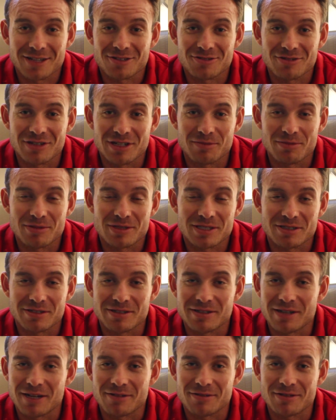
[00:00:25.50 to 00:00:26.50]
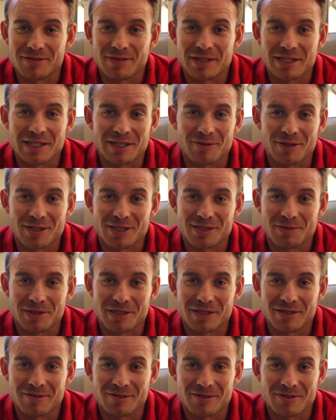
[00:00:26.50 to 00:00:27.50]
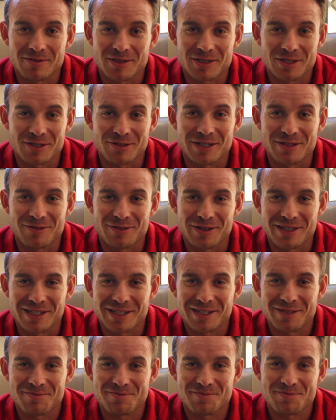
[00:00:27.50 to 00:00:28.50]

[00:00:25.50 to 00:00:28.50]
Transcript: cannot really describe how the feeling was, but it was a great feeling.